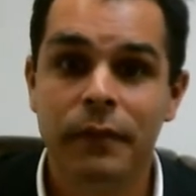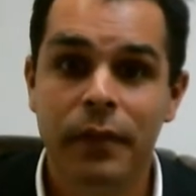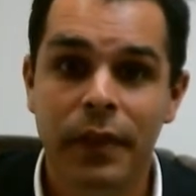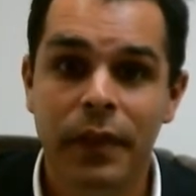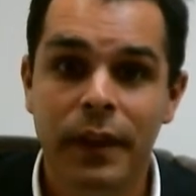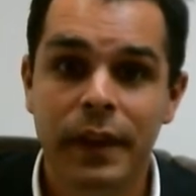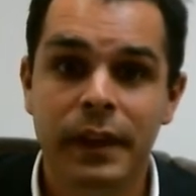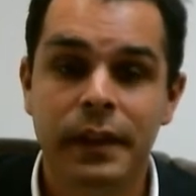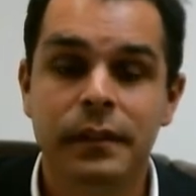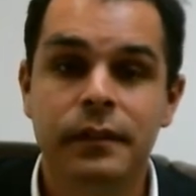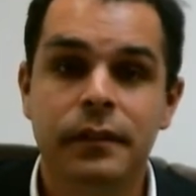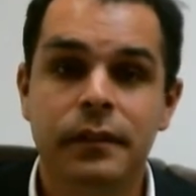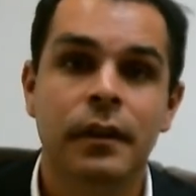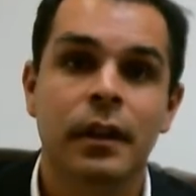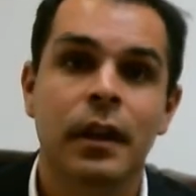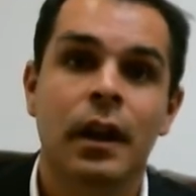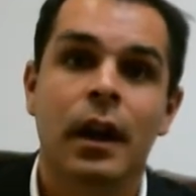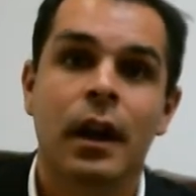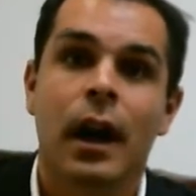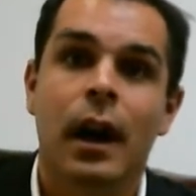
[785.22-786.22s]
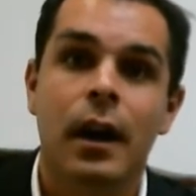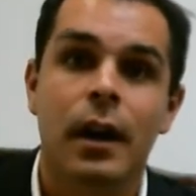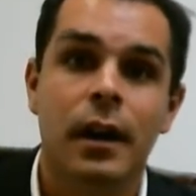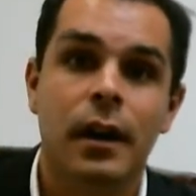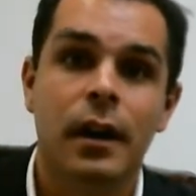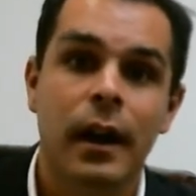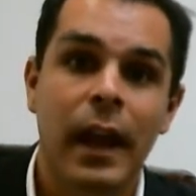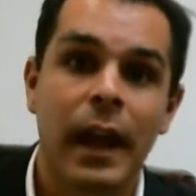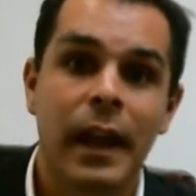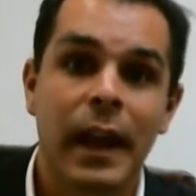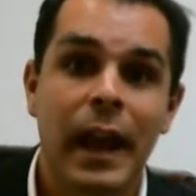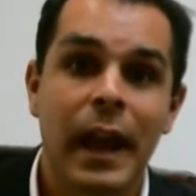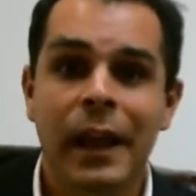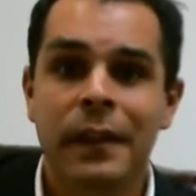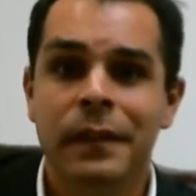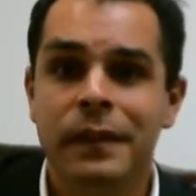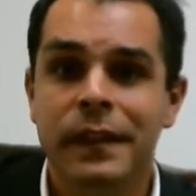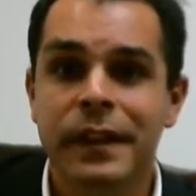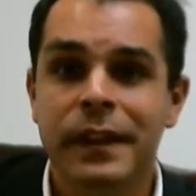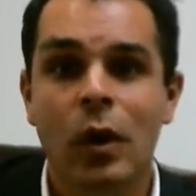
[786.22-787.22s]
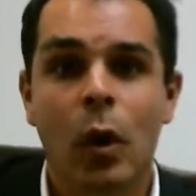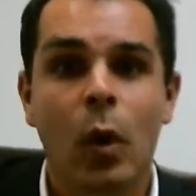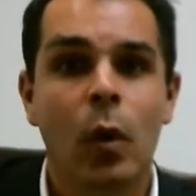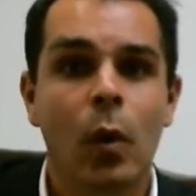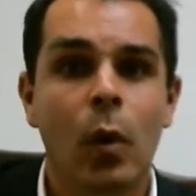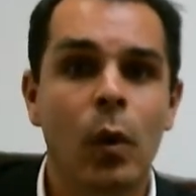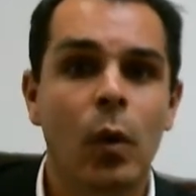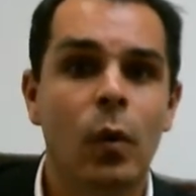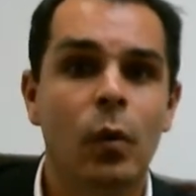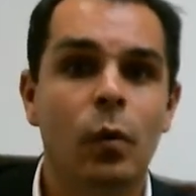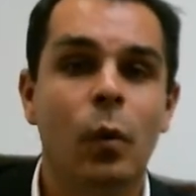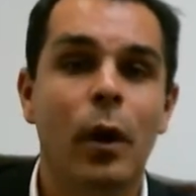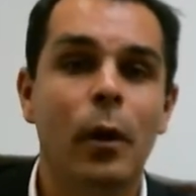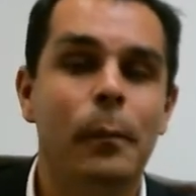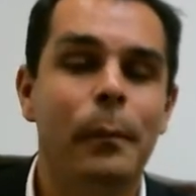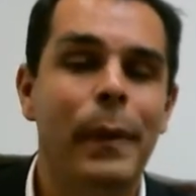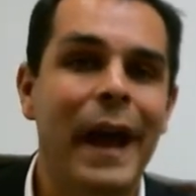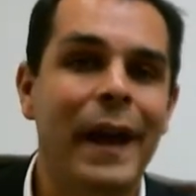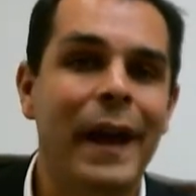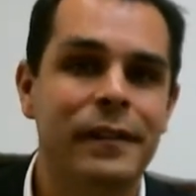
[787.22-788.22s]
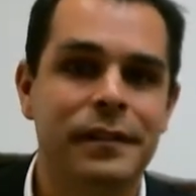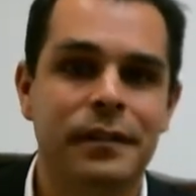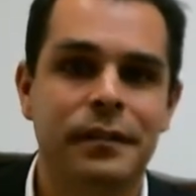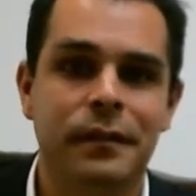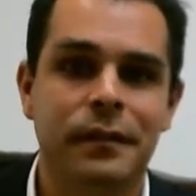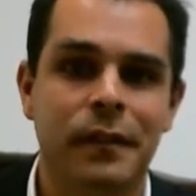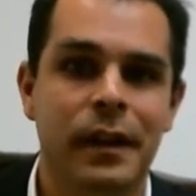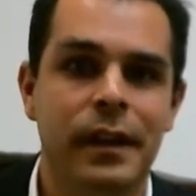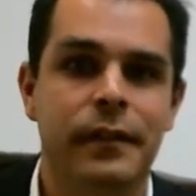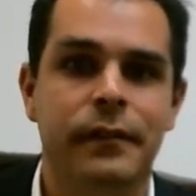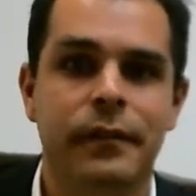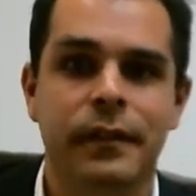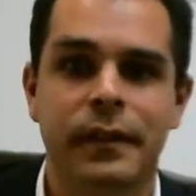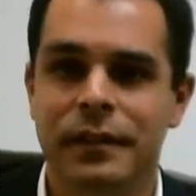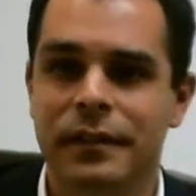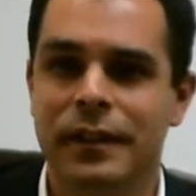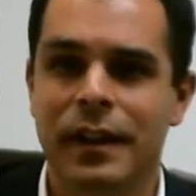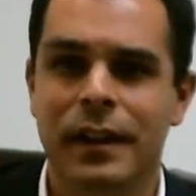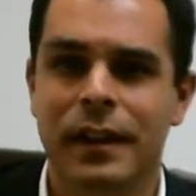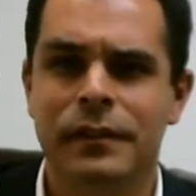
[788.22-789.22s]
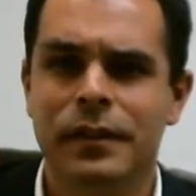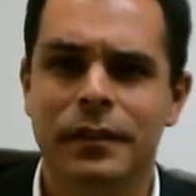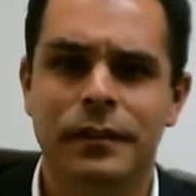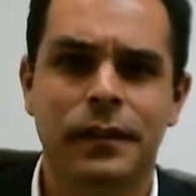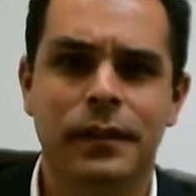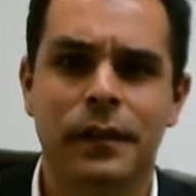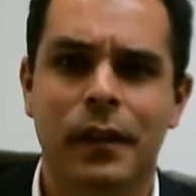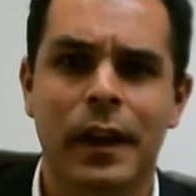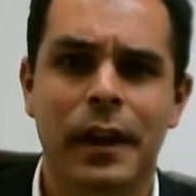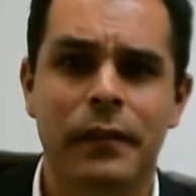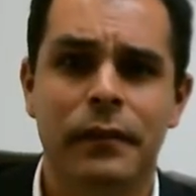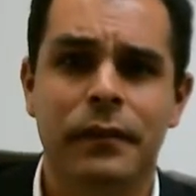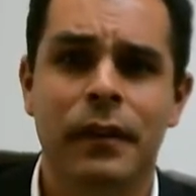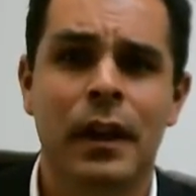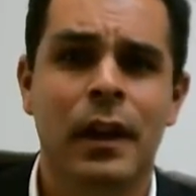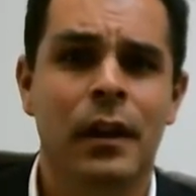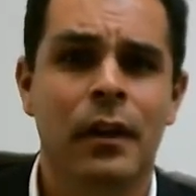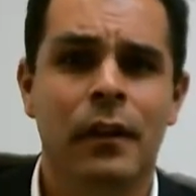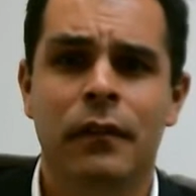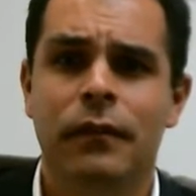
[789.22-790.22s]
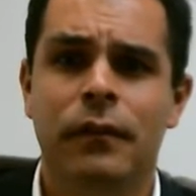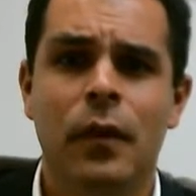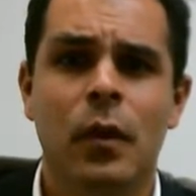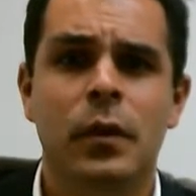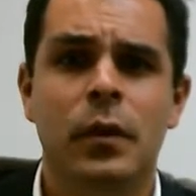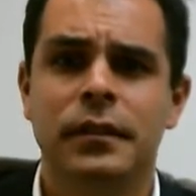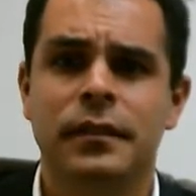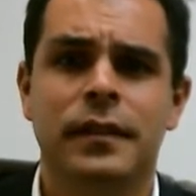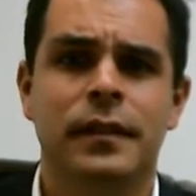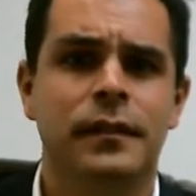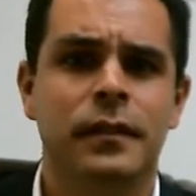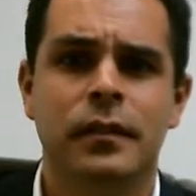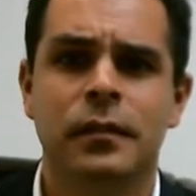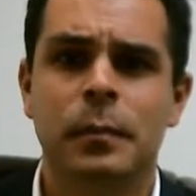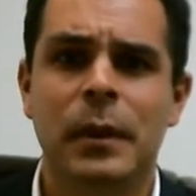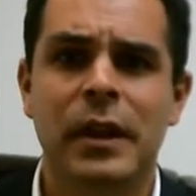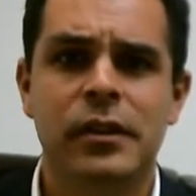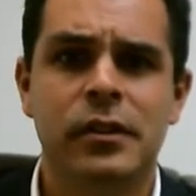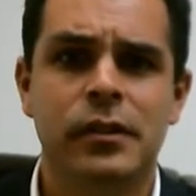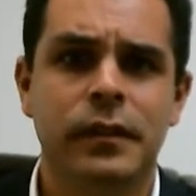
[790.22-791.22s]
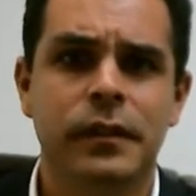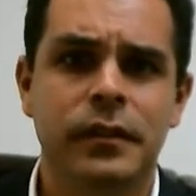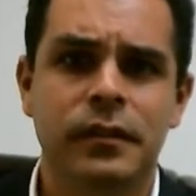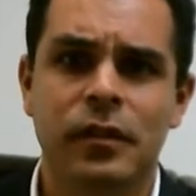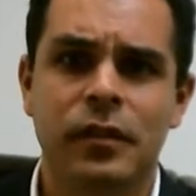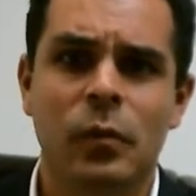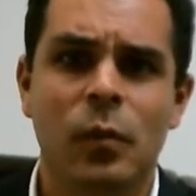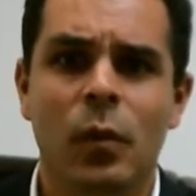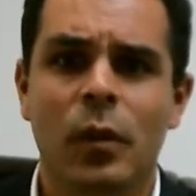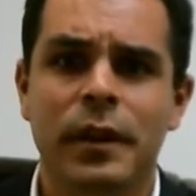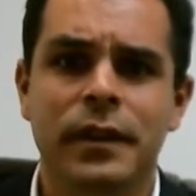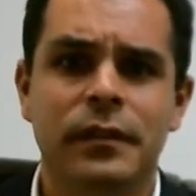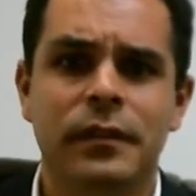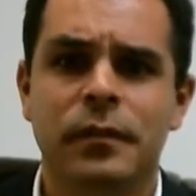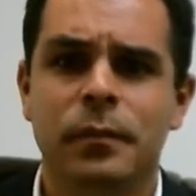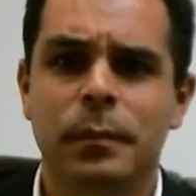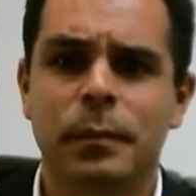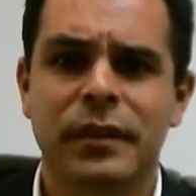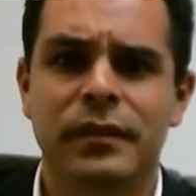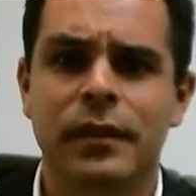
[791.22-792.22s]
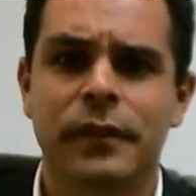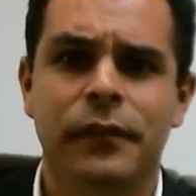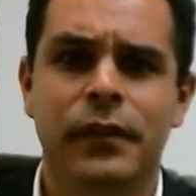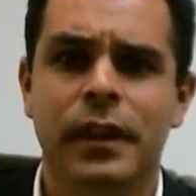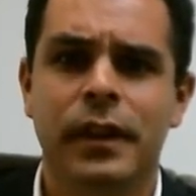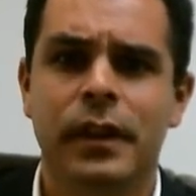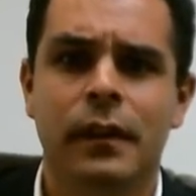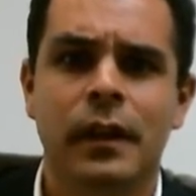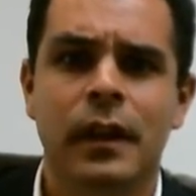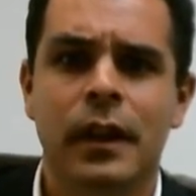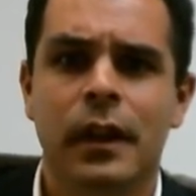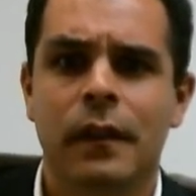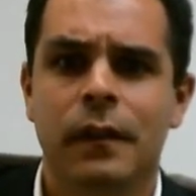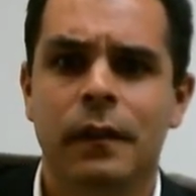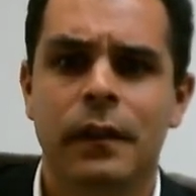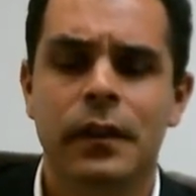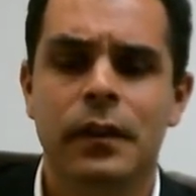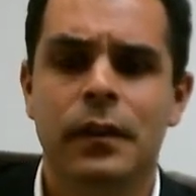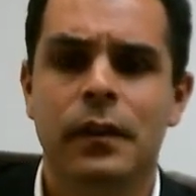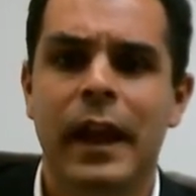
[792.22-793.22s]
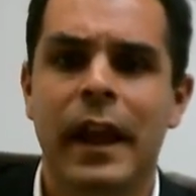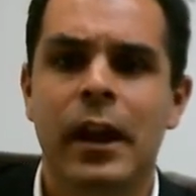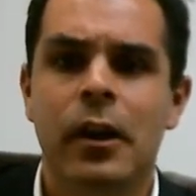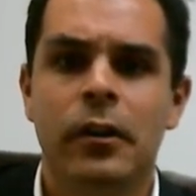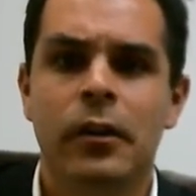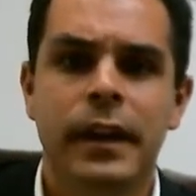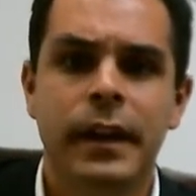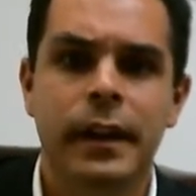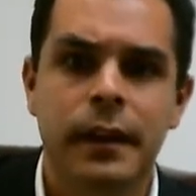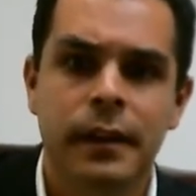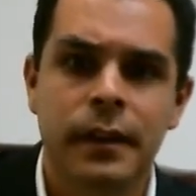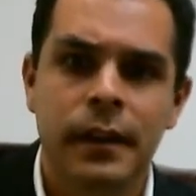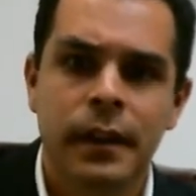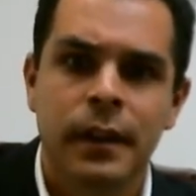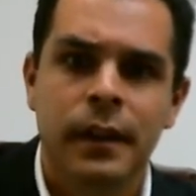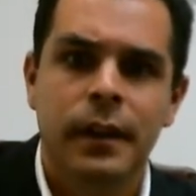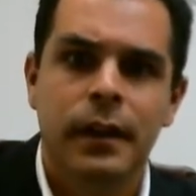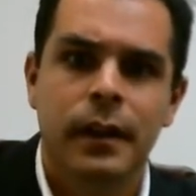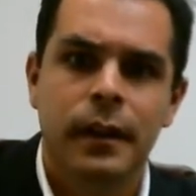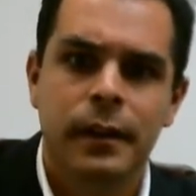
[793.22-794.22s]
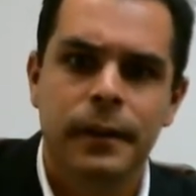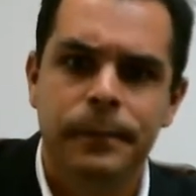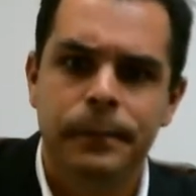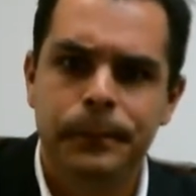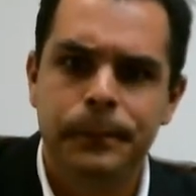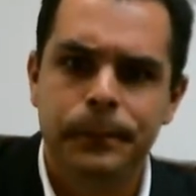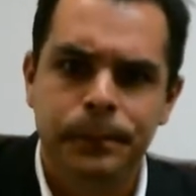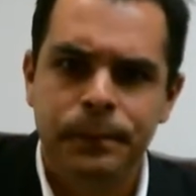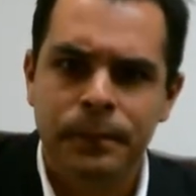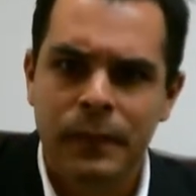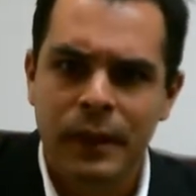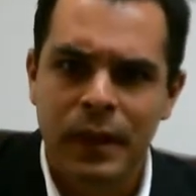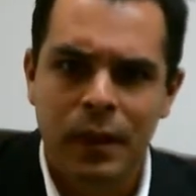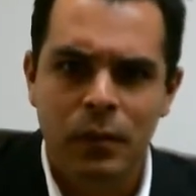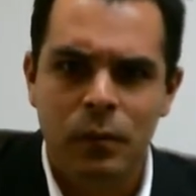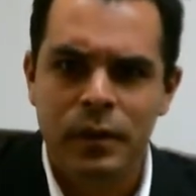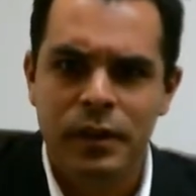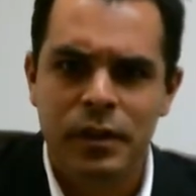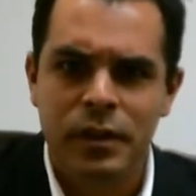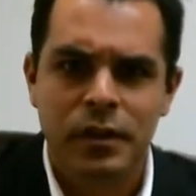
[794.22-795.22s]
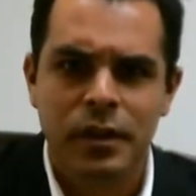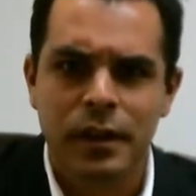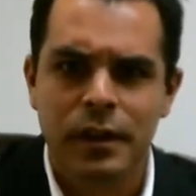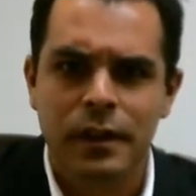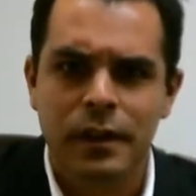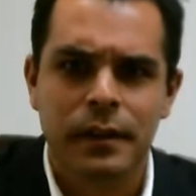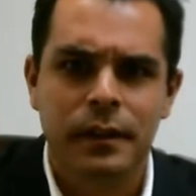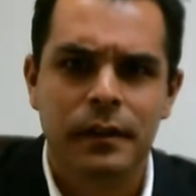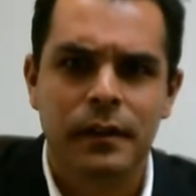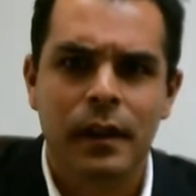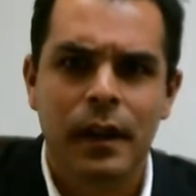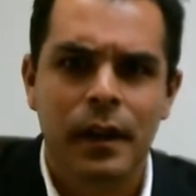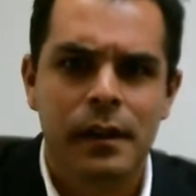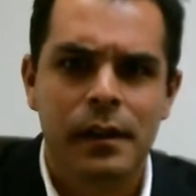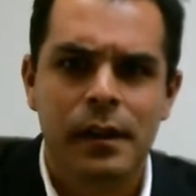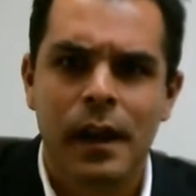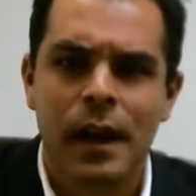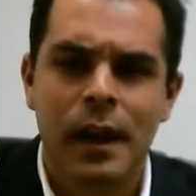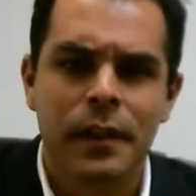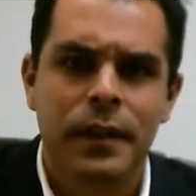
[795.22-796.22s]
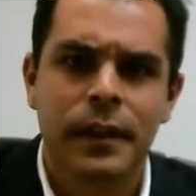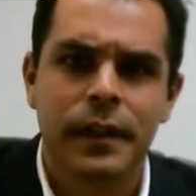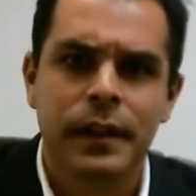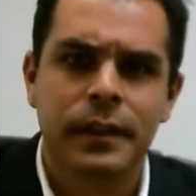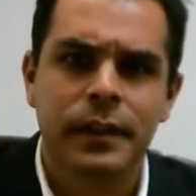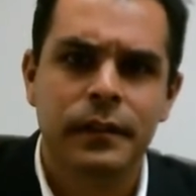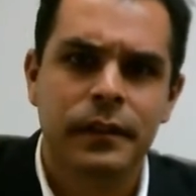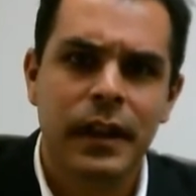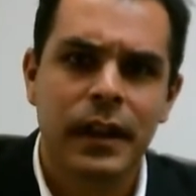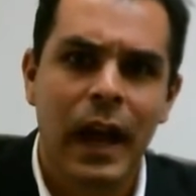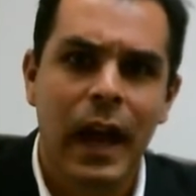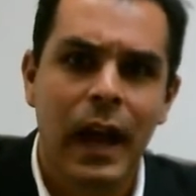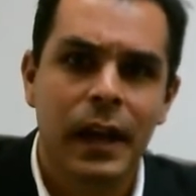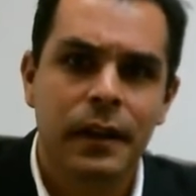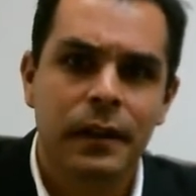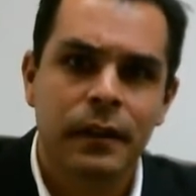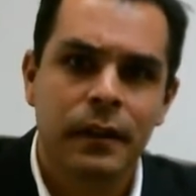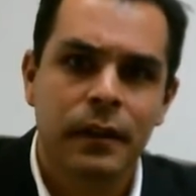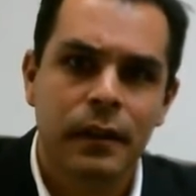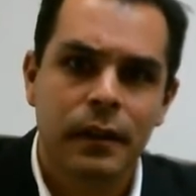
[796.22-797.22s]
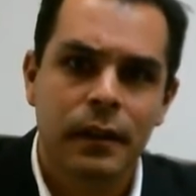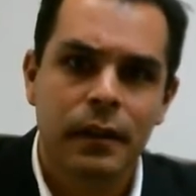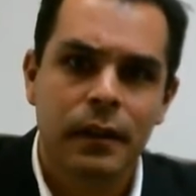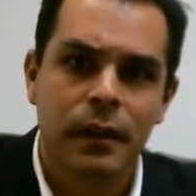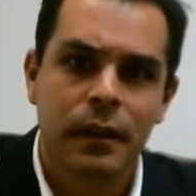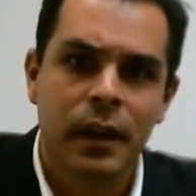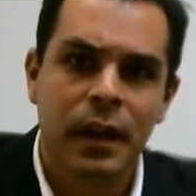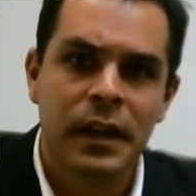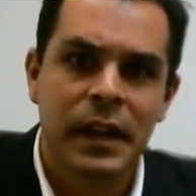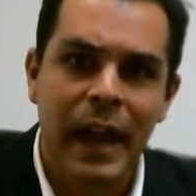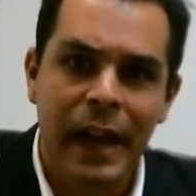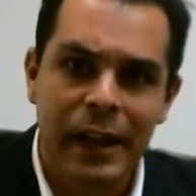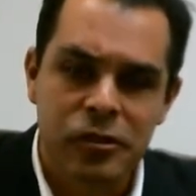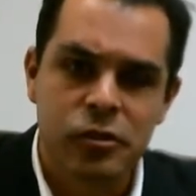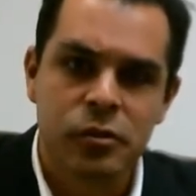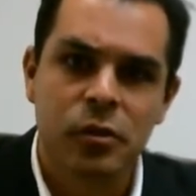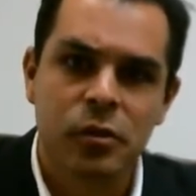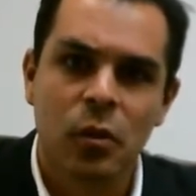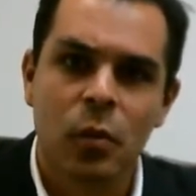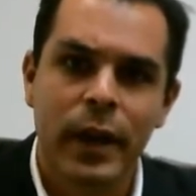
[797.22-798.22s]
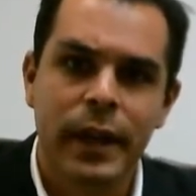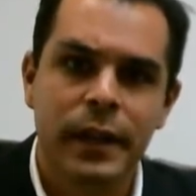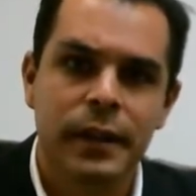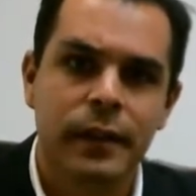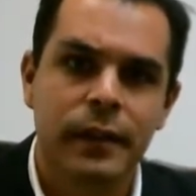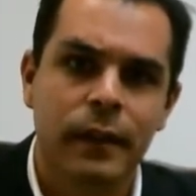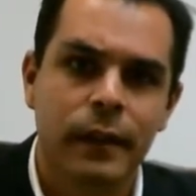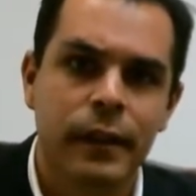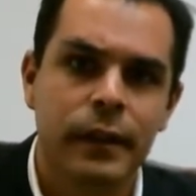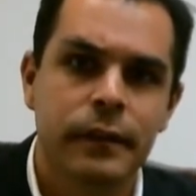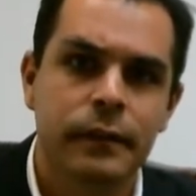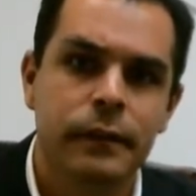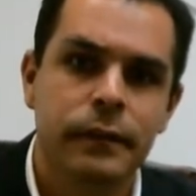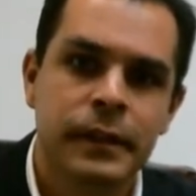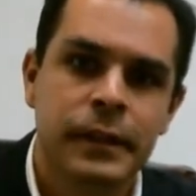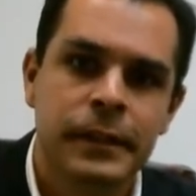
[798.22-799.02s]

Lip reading: things and lead a whole well-balanced life instead of just a life focused as a specialist in one specific little area, which I think is not a natural way to live.